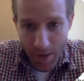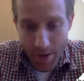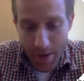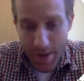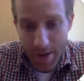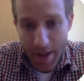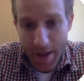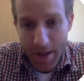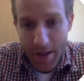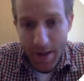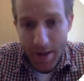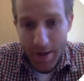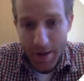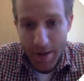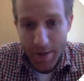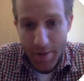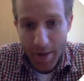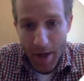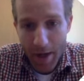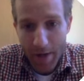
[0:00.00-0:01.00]
data on
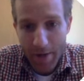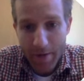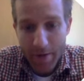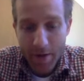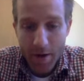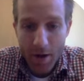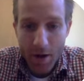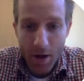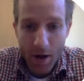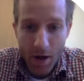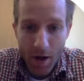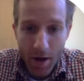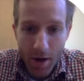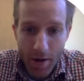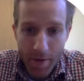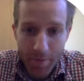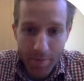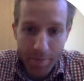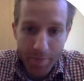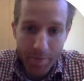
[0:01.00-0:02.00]
that path,
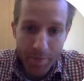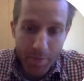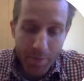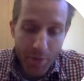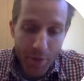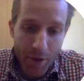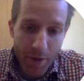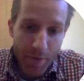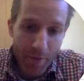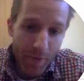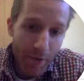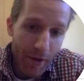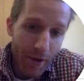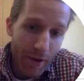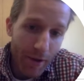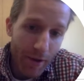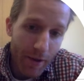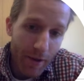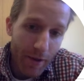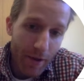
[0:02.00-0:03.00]
but
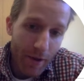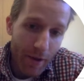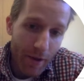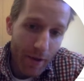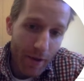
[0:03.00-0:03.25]
really